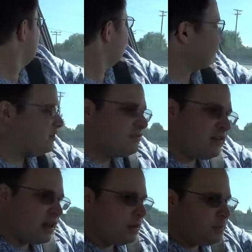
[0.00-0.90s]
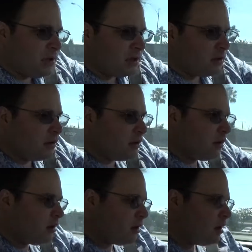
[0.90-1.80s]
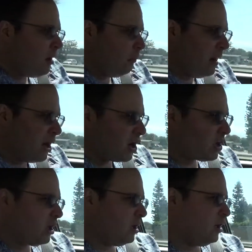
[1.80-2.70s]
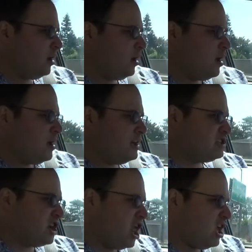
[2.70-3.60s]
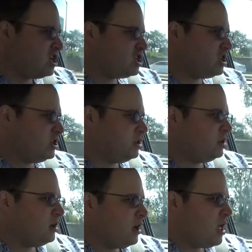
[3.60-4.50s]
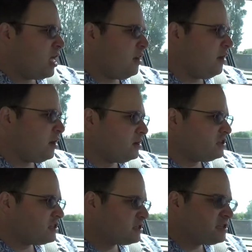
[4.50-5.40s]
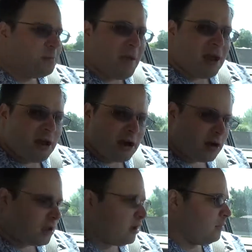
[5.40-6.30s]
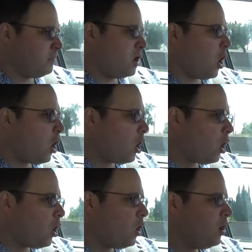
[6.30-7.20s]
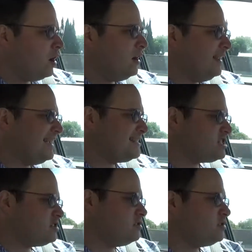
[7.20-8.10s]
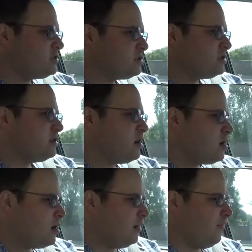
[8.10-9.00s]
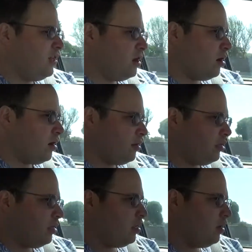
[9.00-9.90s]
of developing America as a nation. And not just America, but all nations of the earth.